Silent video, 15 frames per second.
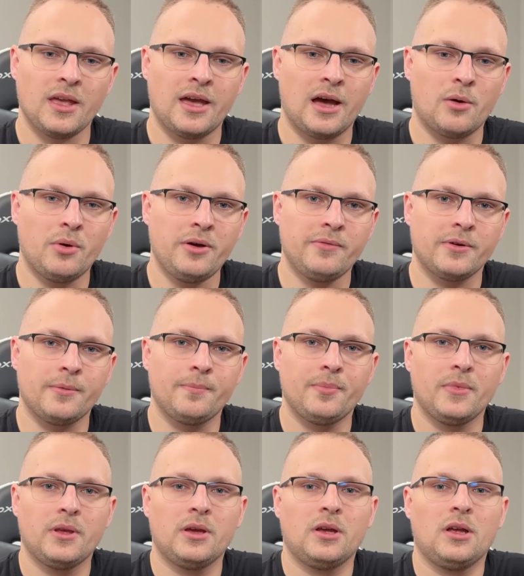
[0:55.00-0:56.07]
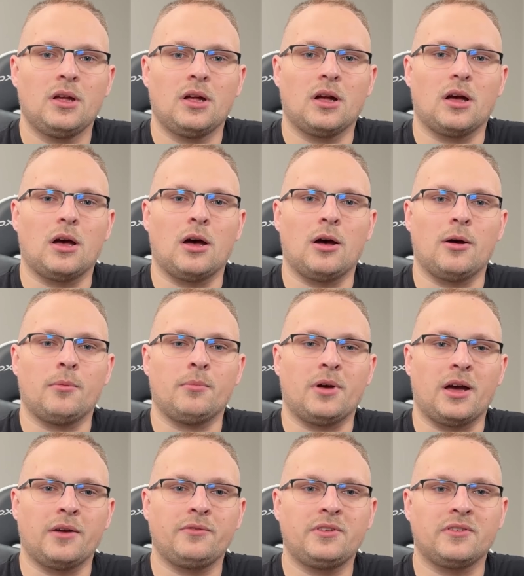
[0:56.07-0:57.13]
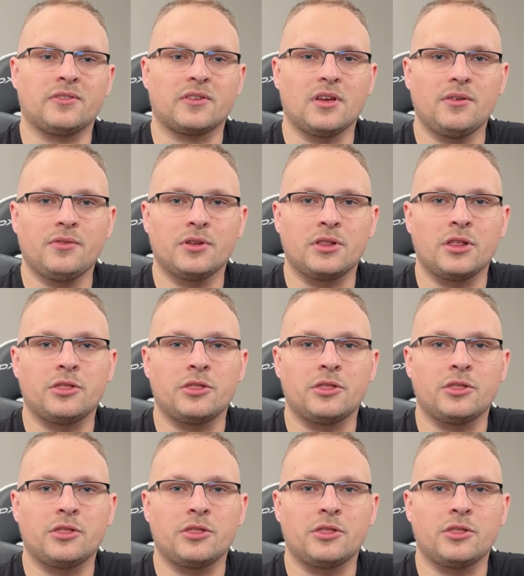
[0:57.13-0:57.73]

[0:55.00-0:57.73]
However, I've discovered